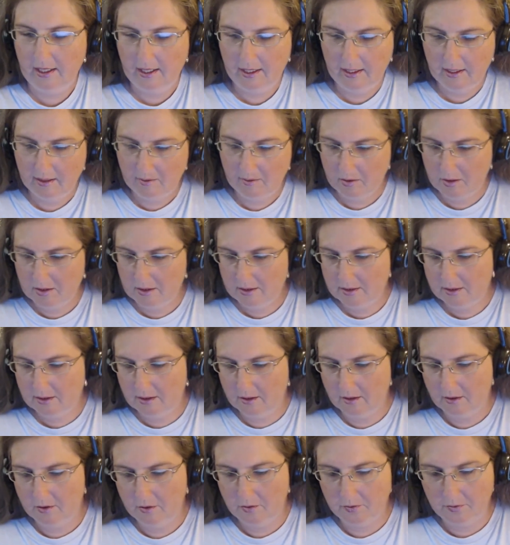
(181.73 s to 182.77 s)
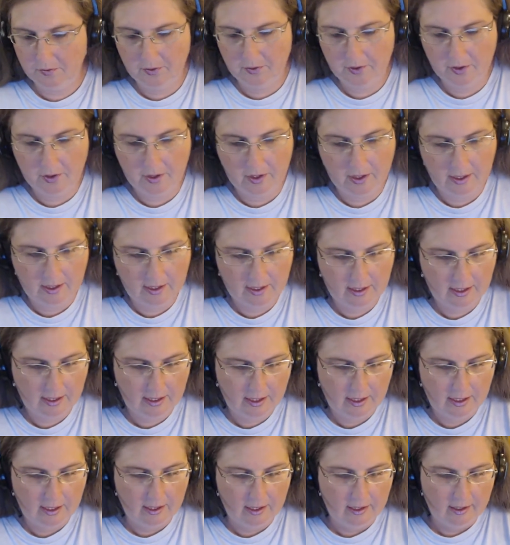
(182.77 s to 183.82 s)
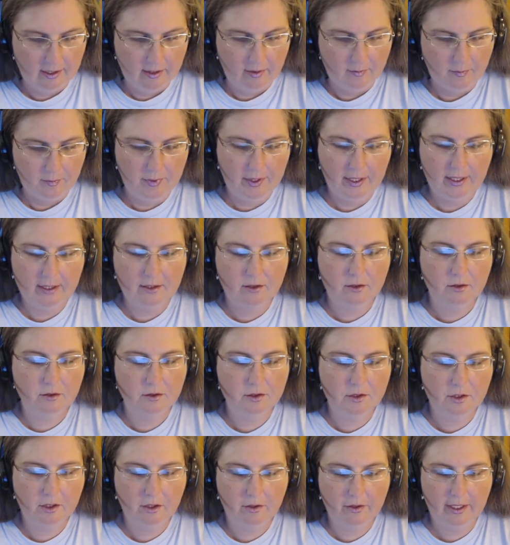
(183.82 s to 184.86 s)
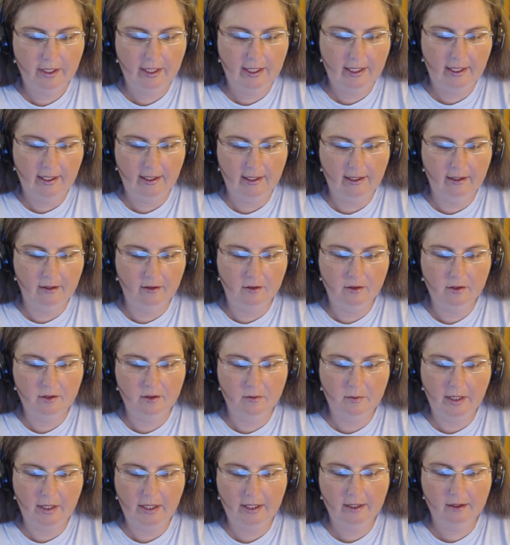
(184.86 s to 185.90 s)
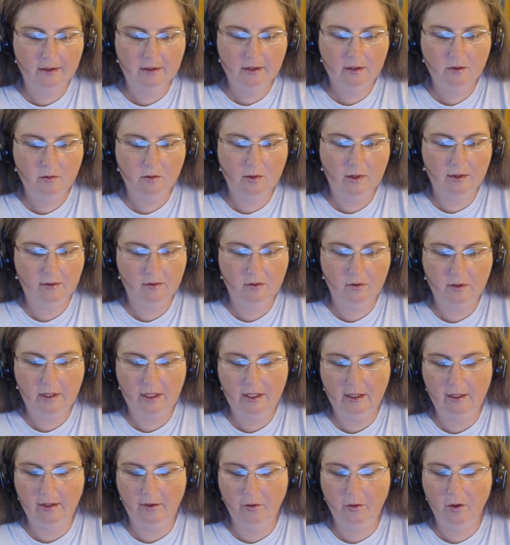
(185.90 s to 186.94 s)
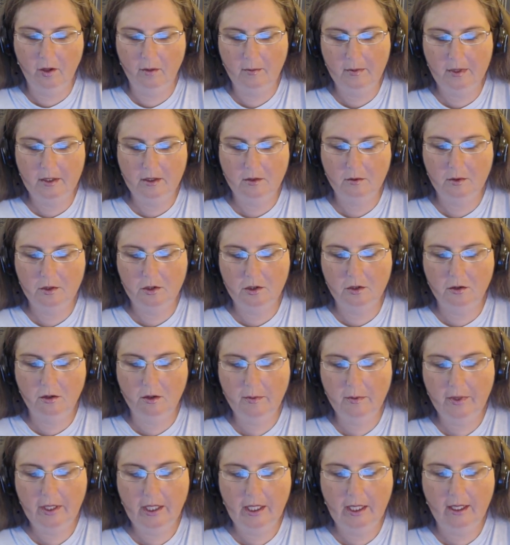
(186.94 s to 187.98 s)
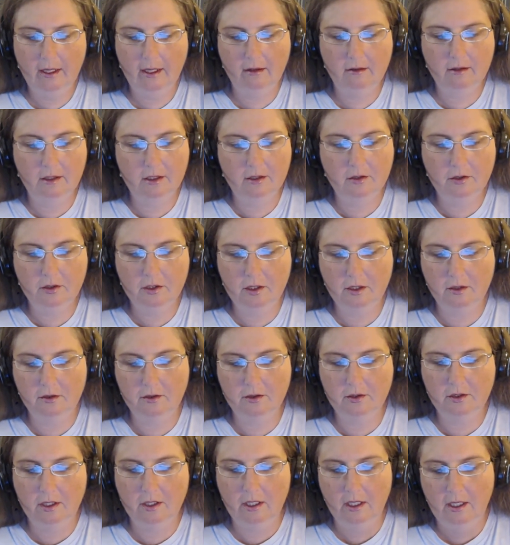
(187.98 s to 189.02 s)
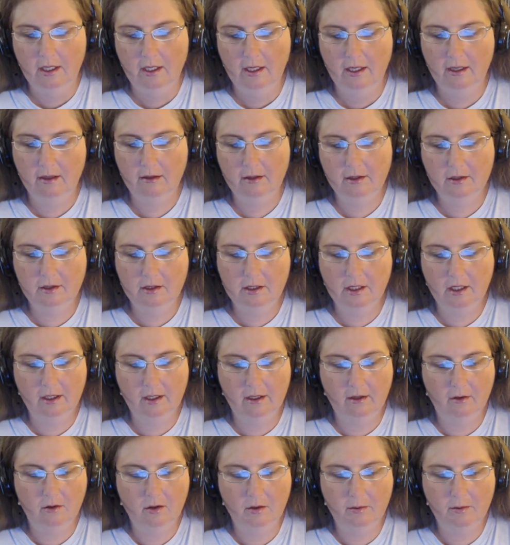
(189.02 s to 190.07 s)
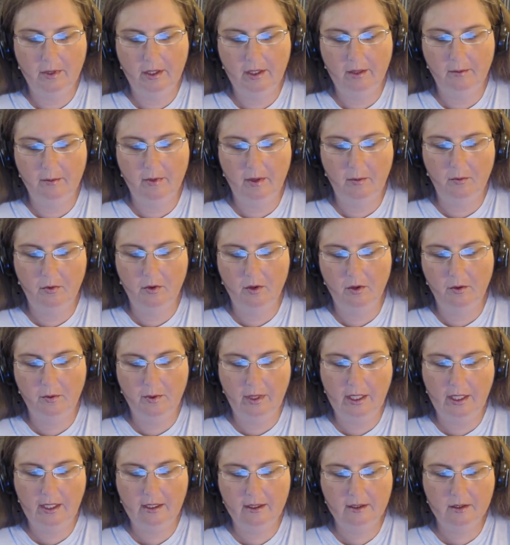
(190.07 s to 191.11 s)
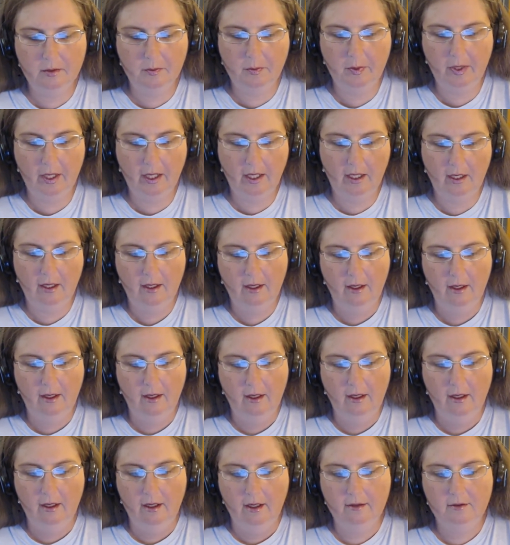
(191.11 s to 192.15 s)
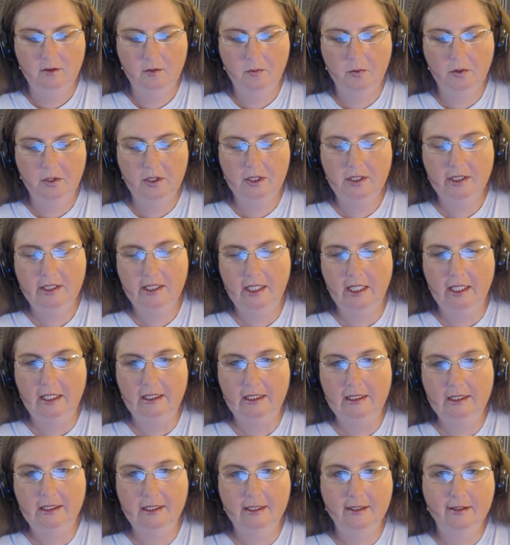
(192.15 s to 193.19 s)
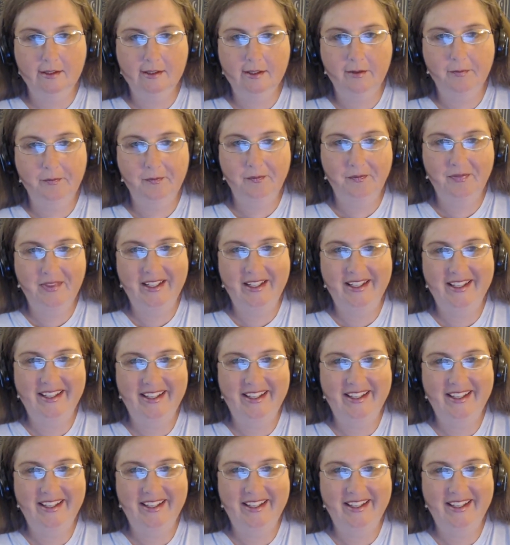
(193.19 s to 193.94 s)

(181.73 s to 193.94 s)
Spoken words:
And I'm also being told to go ahead and use my Gilded Reverie Lenormand, which normally I don't use those. I don't use the Lenormand in my pro readings, but if Spirit says, use them.